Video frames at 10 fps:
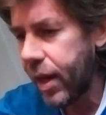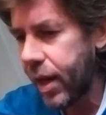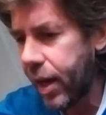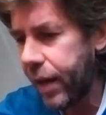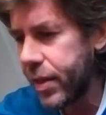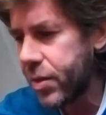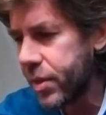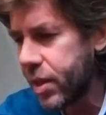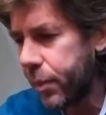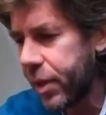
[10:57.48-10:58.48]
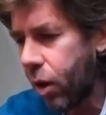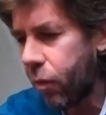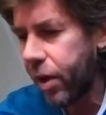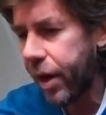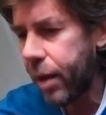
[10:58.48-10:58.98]
And this one's going to be
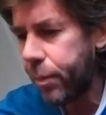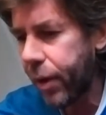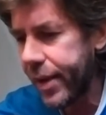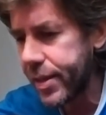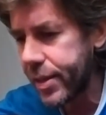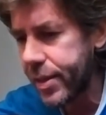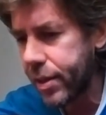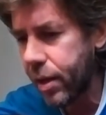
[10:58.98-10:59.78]
overhead presses.